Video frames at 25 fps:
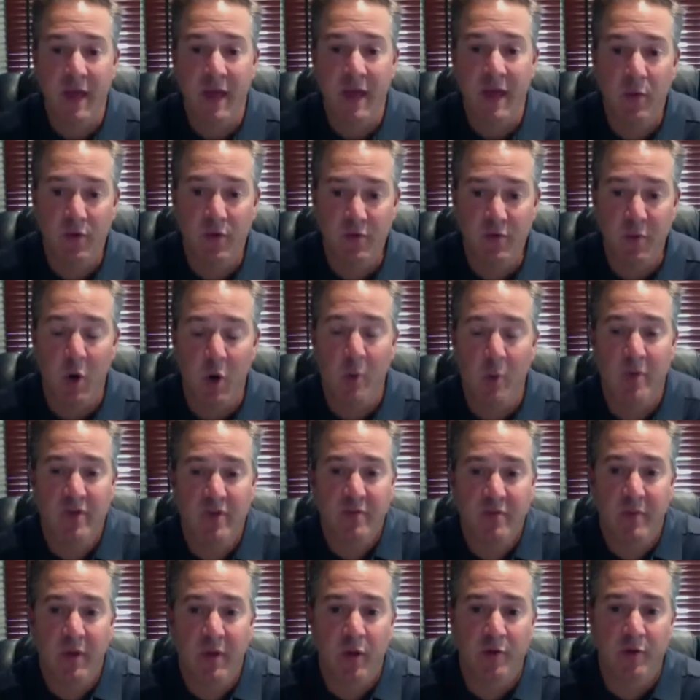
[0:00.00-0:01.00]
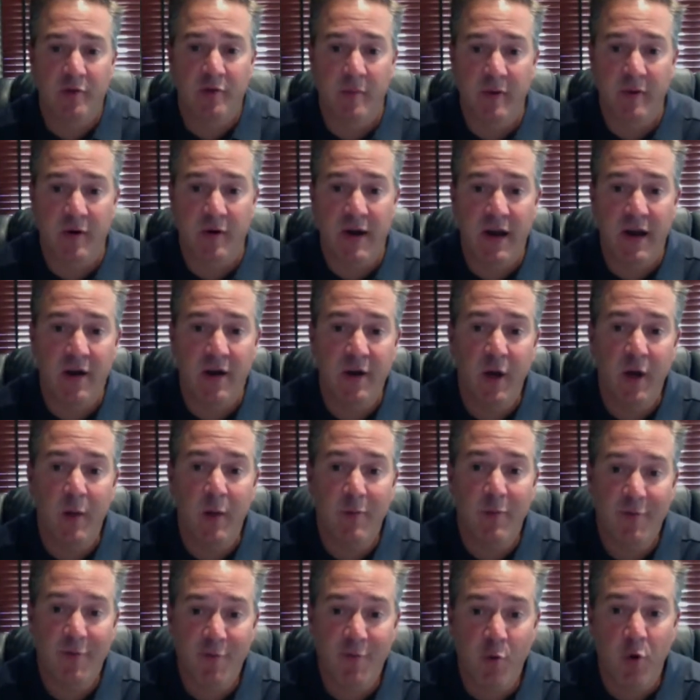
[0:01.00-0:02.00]
was purpose-built from the ground
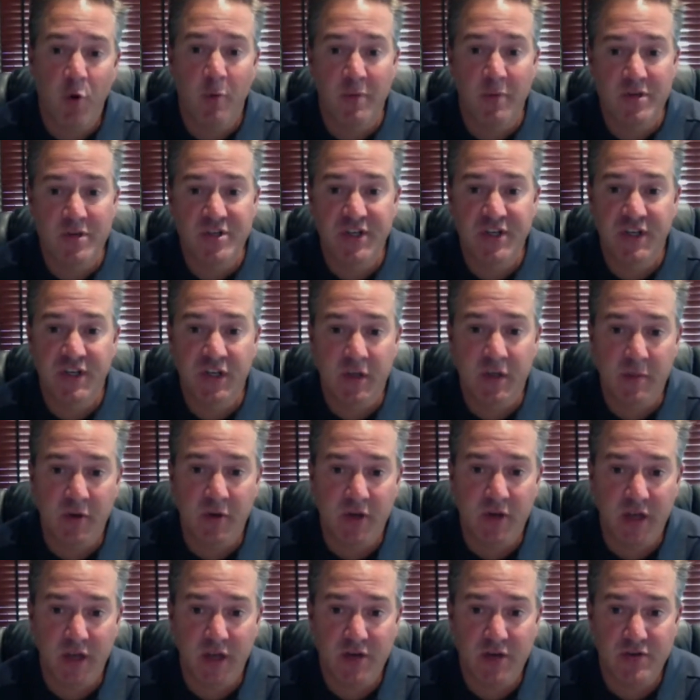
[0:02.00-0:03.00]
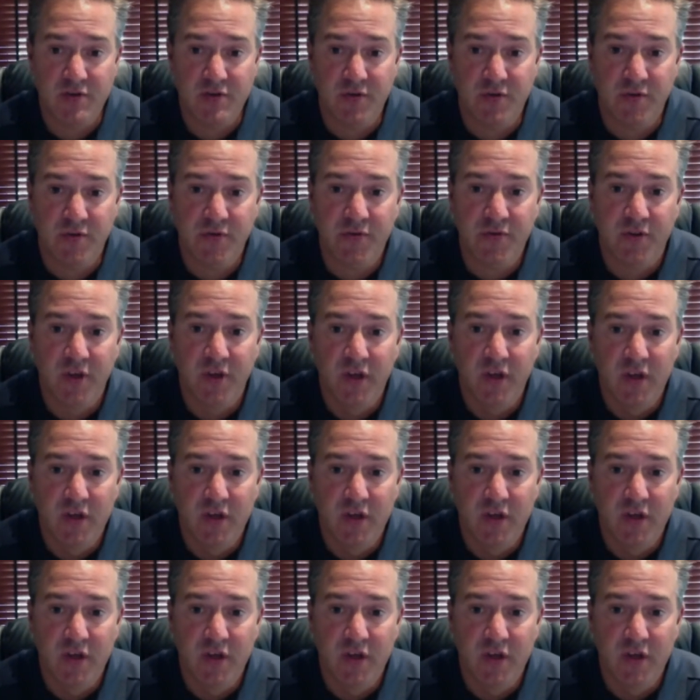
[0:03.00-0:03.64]
up for machine communications.